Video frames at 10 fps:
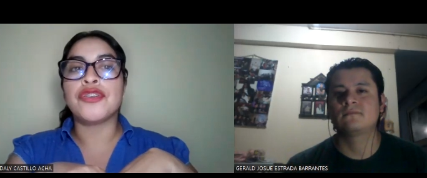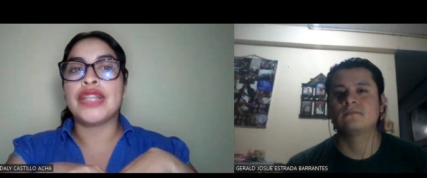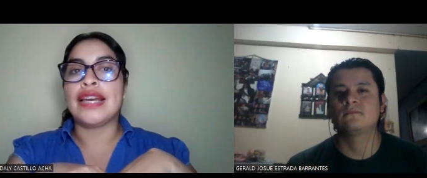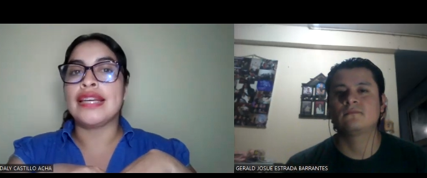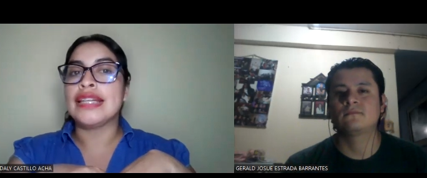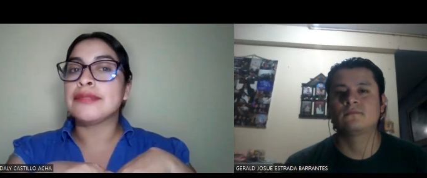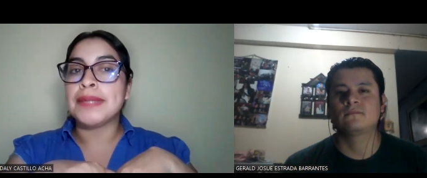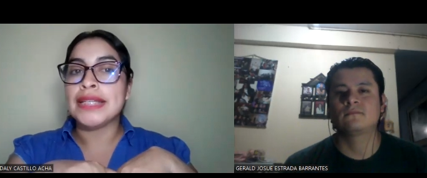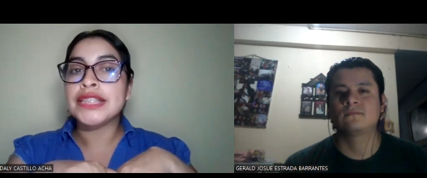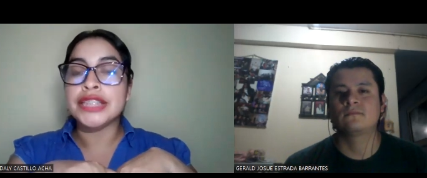Speaker 1: of the
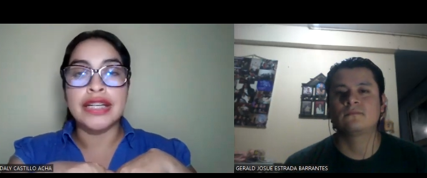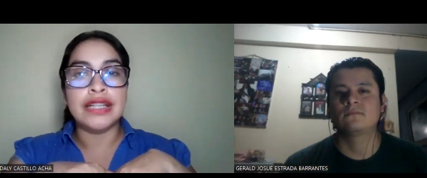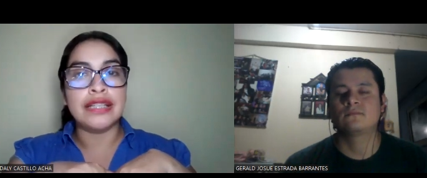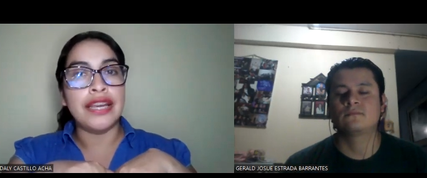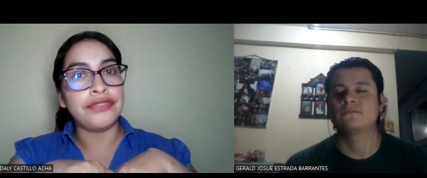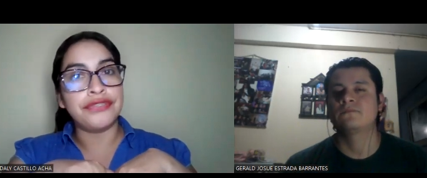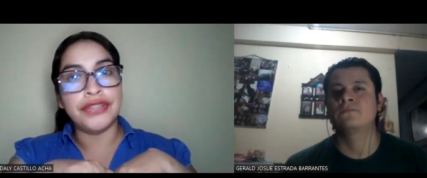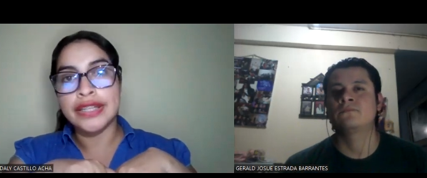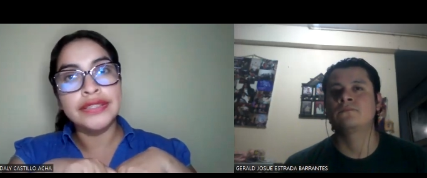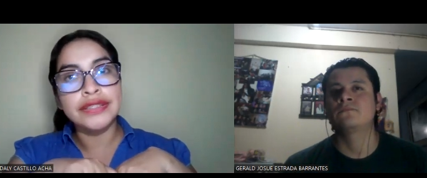special
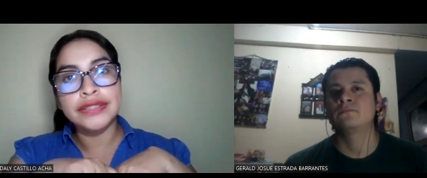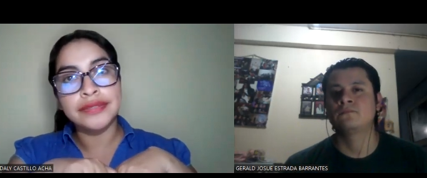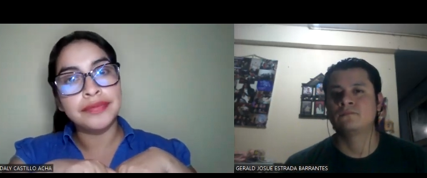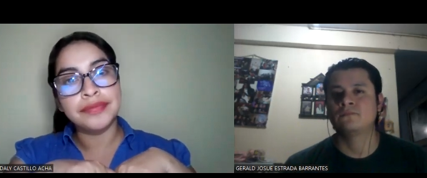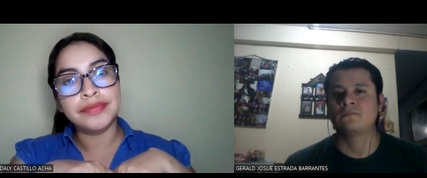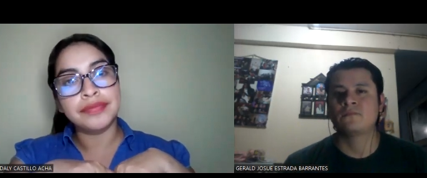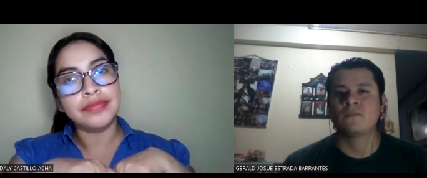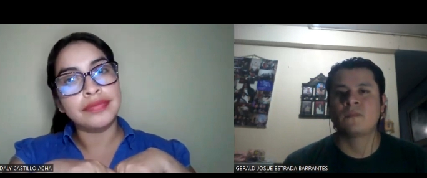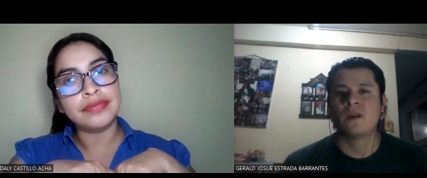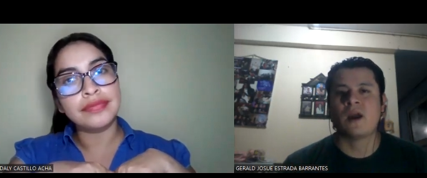effects?
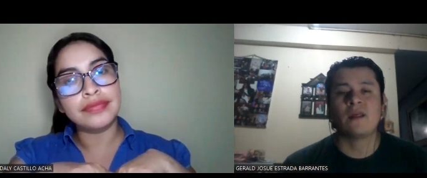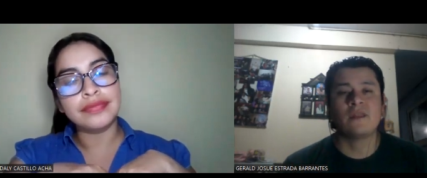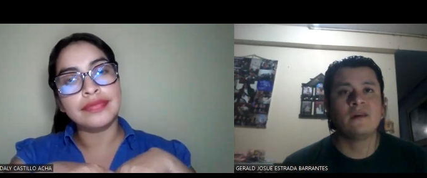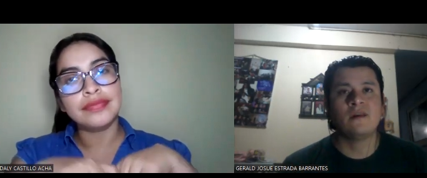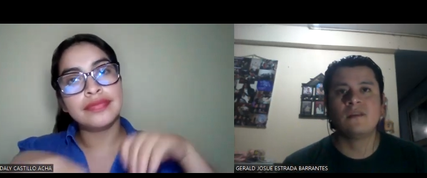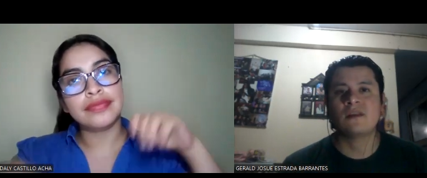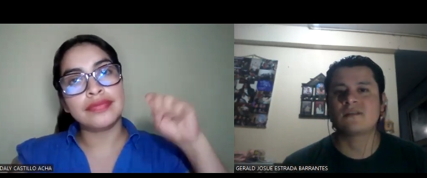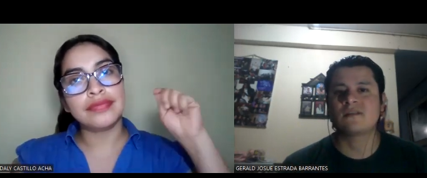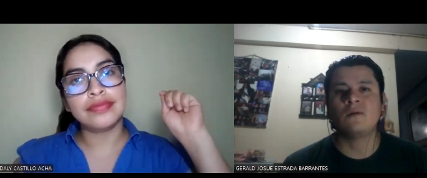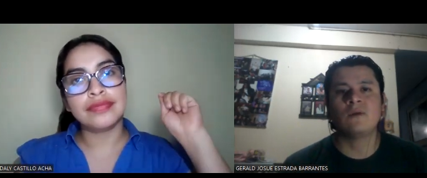
Speaker 2: I think the
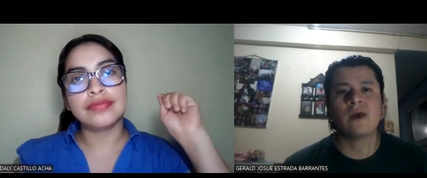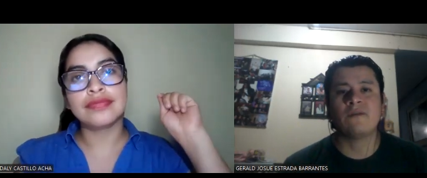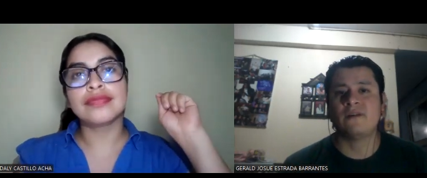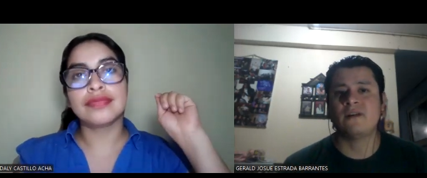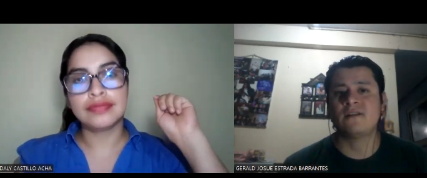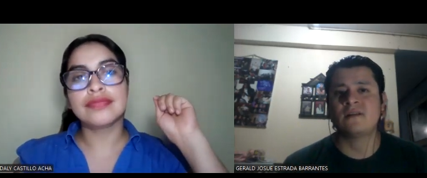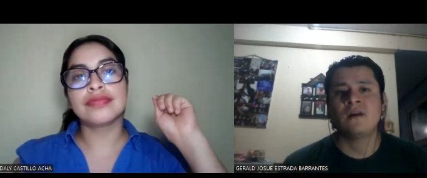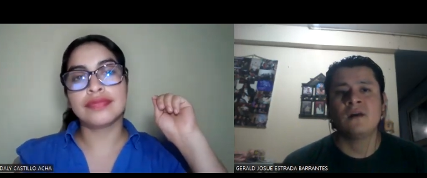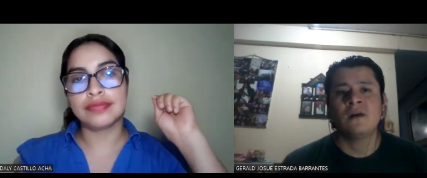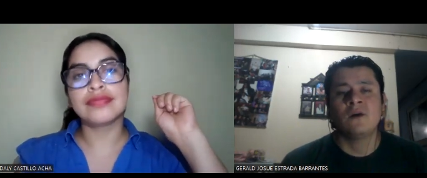sound effects
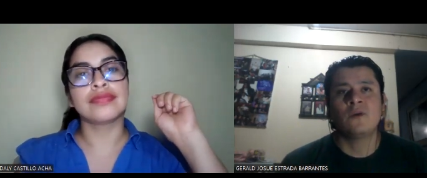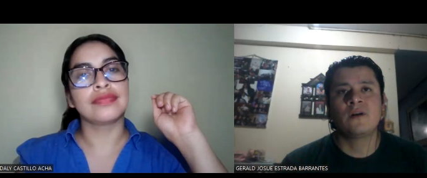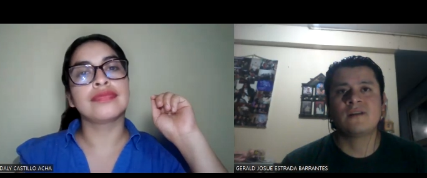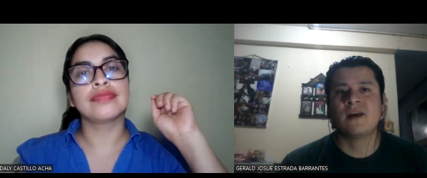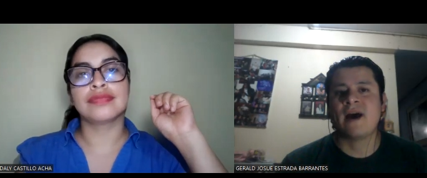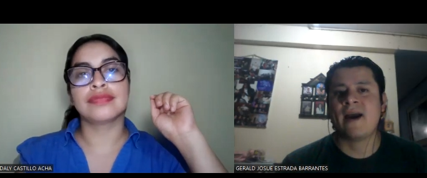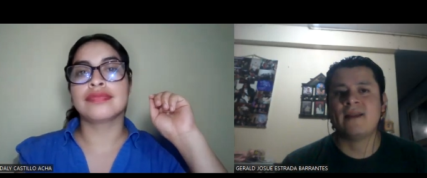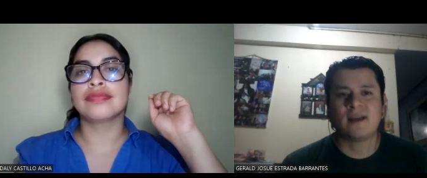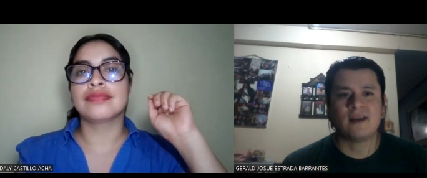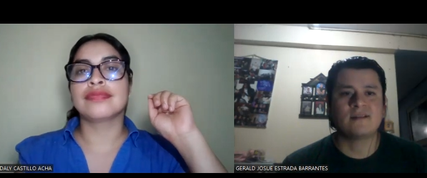were the
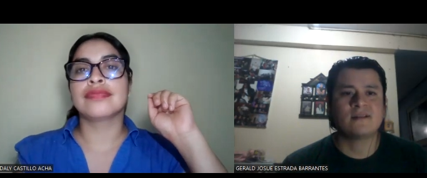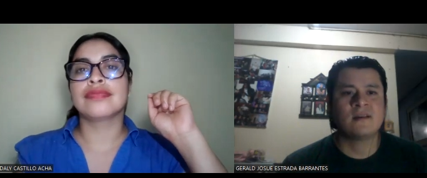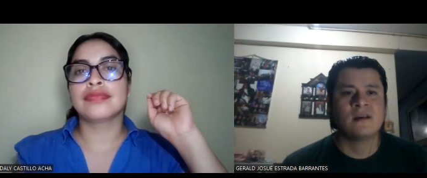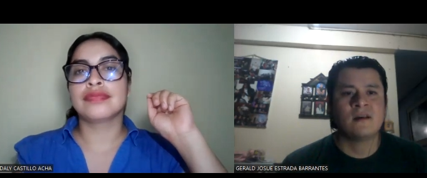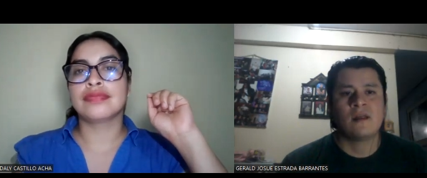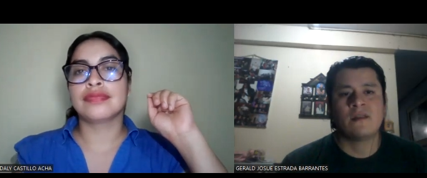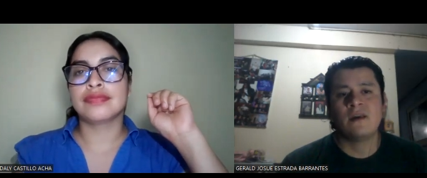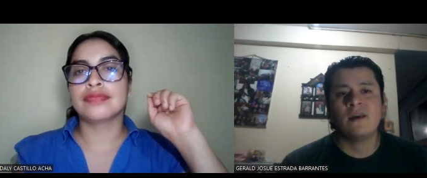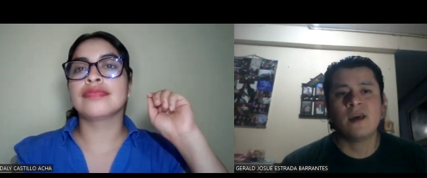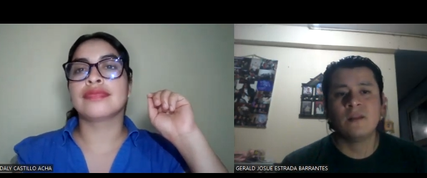highlights.
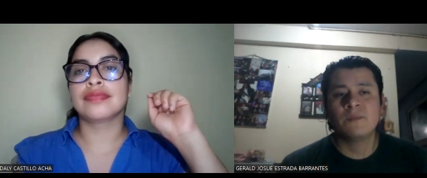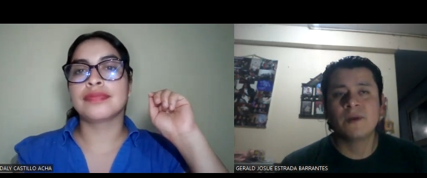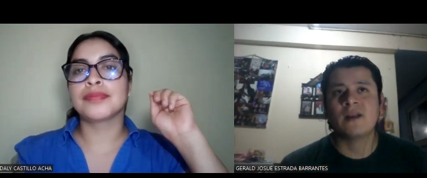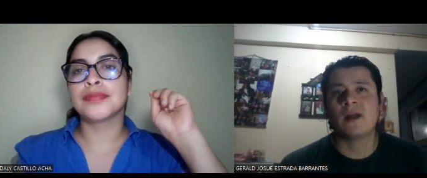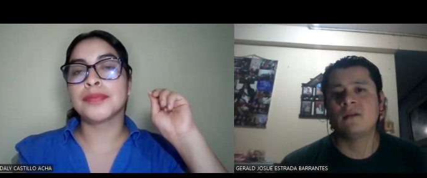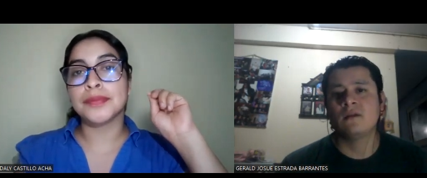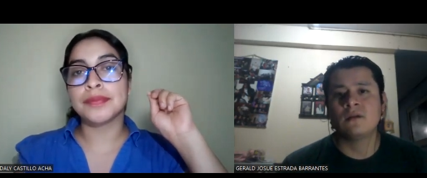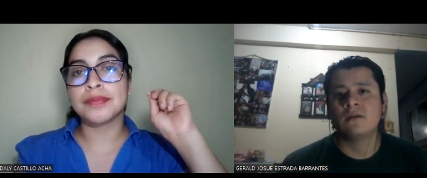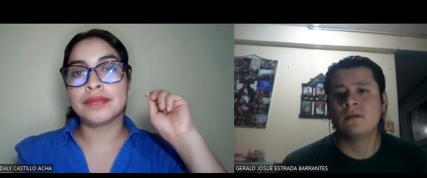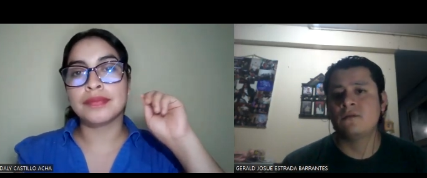They helped a
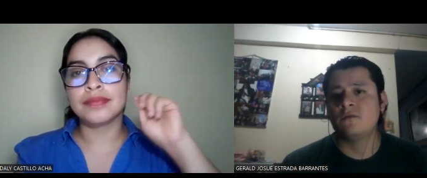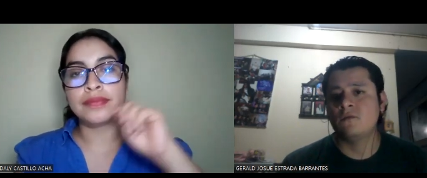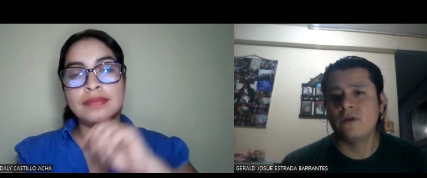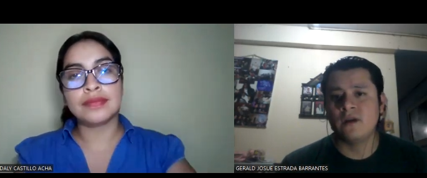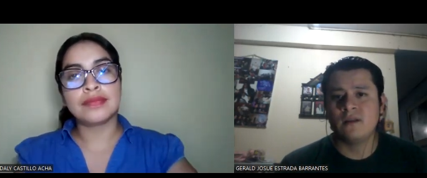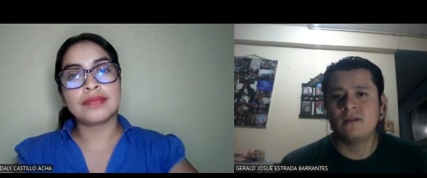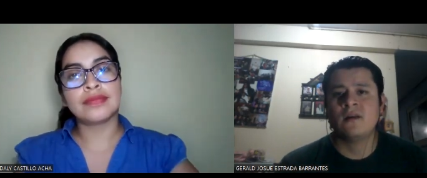lot of with